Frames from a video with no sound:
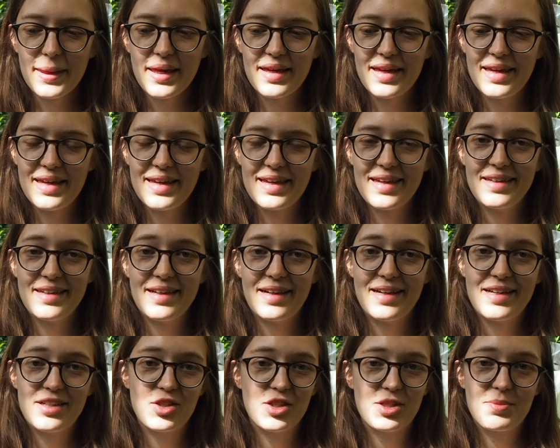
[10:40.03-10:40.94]
and
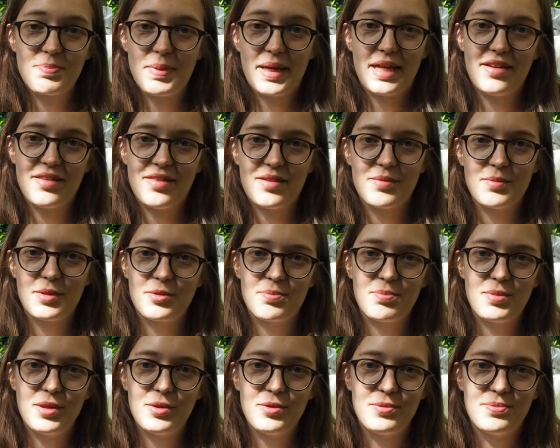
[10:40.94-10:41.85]
I just painted the boat
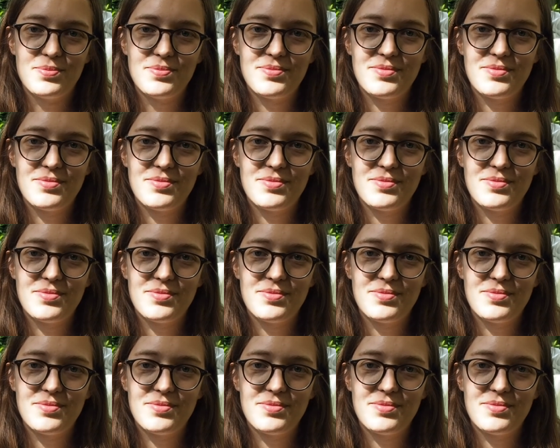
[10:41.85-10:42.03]
blue.